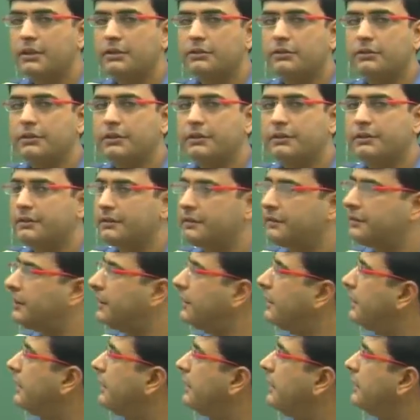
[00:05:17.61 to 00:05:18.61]
so this is
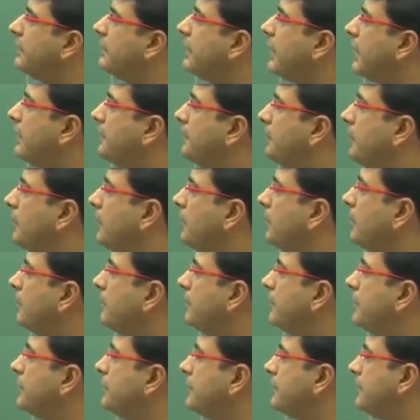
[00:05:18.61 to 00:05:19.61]
a dipole
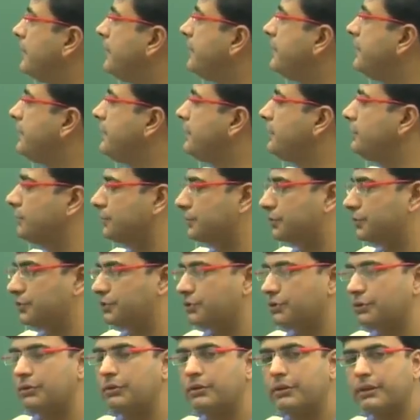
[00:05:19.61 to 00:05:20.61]
which is
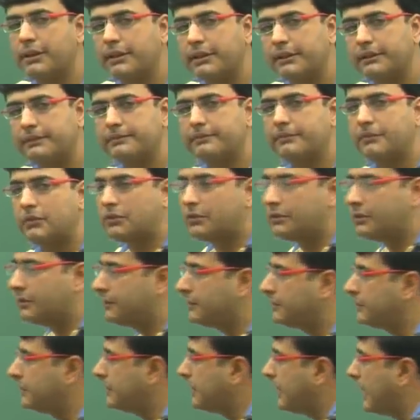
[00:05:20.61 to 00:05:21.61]
induced okay so
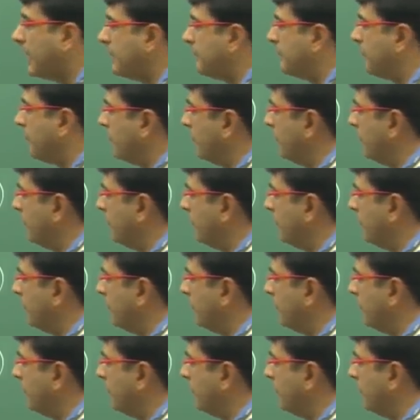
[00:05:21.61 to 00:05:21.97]
this is a dipole